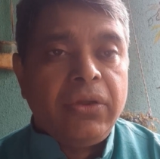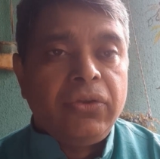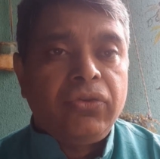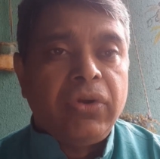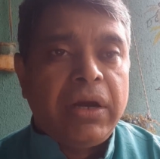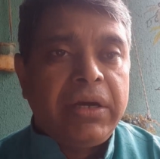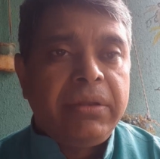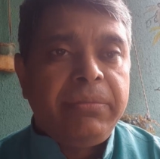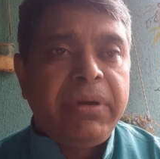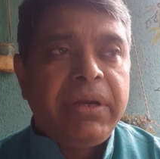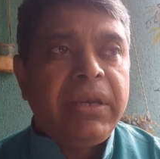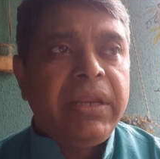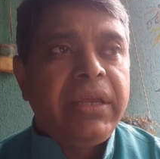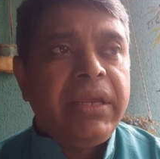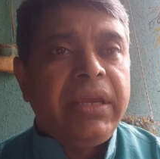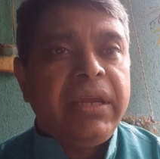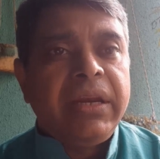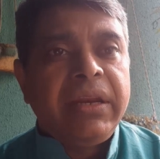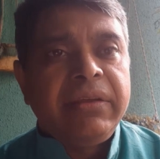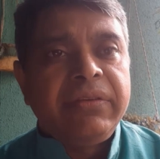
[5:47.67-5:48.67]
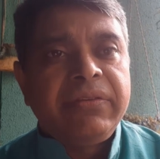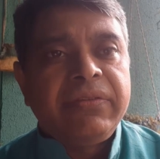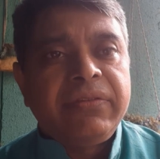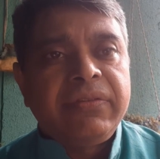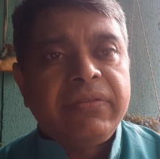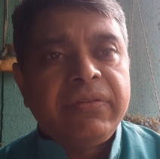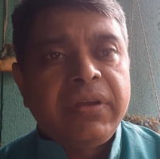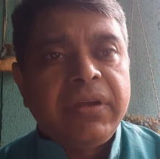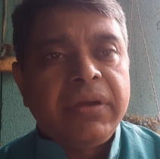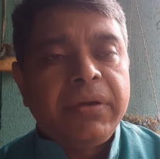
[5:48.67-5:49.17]
So ultimately, it
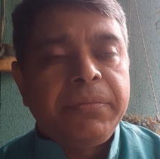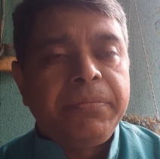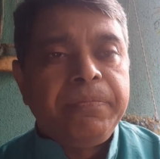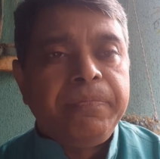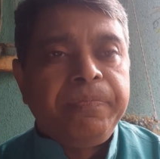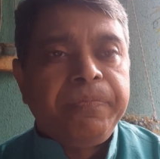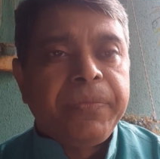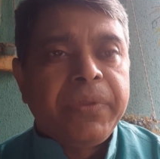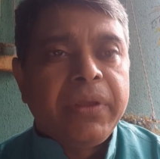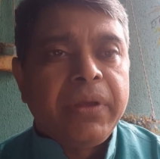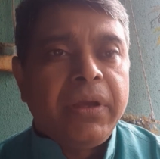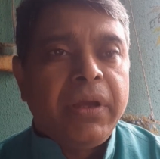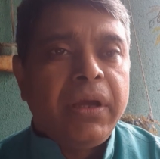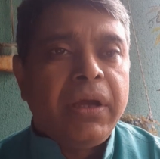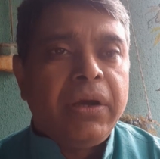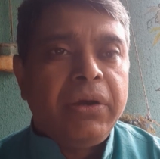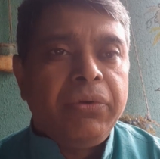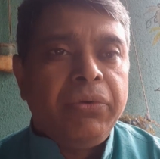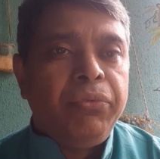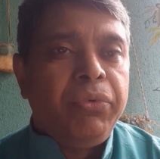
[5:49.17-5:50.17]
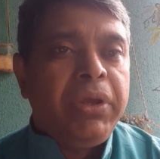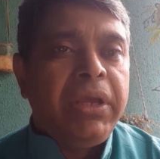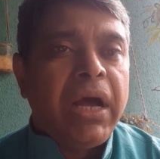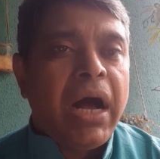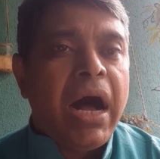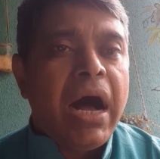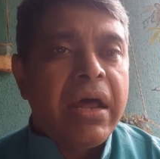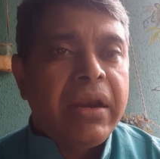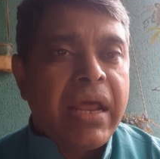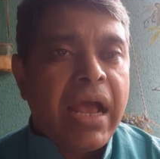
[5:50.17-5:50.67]
is we
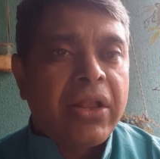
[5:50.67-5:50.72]
are